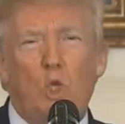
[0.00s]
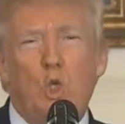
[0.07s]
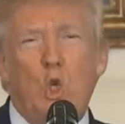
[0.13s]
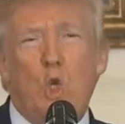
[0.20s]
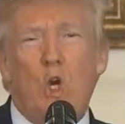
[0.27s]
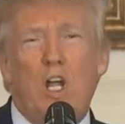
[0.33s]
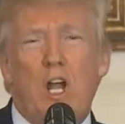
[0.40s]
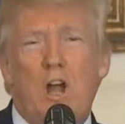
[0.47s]

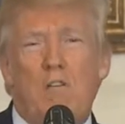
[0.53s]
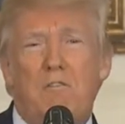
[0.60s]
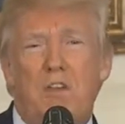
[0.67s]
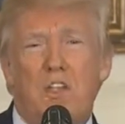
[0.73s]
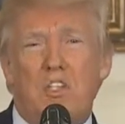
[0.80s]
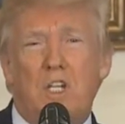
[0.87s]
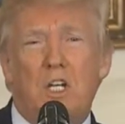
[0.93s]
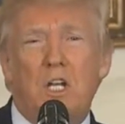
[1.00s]
During our
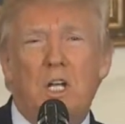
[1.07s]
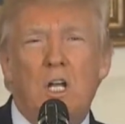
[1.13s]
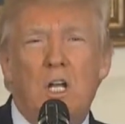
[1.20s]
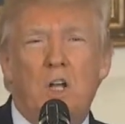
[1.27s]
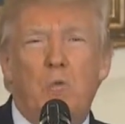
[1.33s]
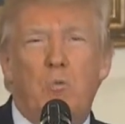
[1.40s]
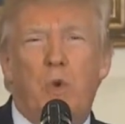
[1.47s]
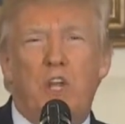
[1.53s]
visit,
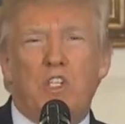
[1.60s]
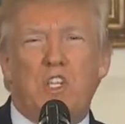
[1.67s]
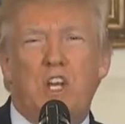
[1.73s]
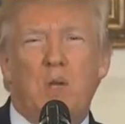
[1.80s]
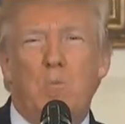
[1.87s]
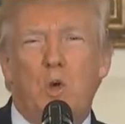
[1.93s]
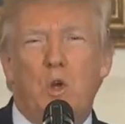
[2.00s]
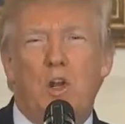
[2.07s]

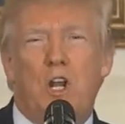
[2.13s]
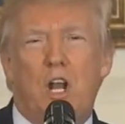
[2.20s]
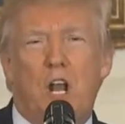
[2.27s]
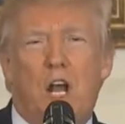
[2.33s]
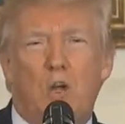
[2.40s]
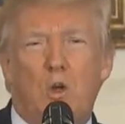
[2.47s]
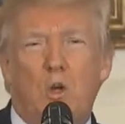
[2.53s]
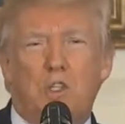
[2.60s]
President Moon and
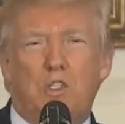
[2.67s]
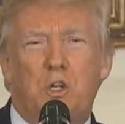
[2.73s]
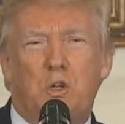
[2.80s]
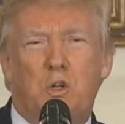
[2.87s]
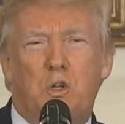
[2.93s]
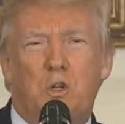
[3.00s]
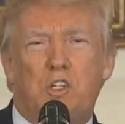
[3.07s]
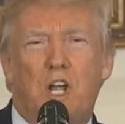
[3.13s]
I also
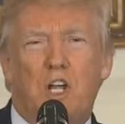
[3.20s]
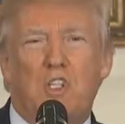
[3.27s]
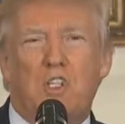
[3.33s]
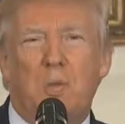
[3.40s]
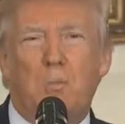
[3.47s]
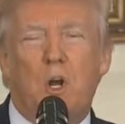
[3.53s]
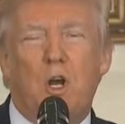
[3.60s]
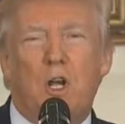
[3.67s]
discussed
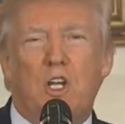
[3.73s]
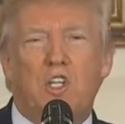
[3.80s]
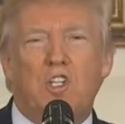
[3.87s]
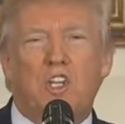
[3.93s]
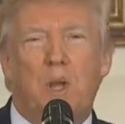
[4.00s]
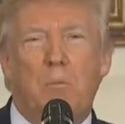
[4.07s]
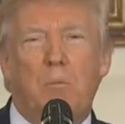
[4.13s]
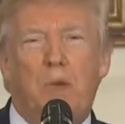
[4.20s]
America's
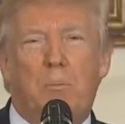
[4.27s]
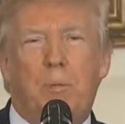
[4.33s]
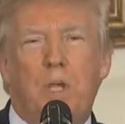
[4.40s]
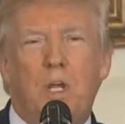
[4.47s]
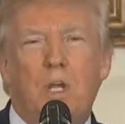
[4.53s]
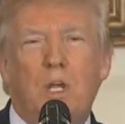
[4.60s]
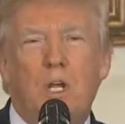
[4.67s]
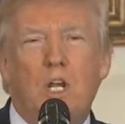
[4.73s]

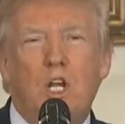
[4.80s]
commitment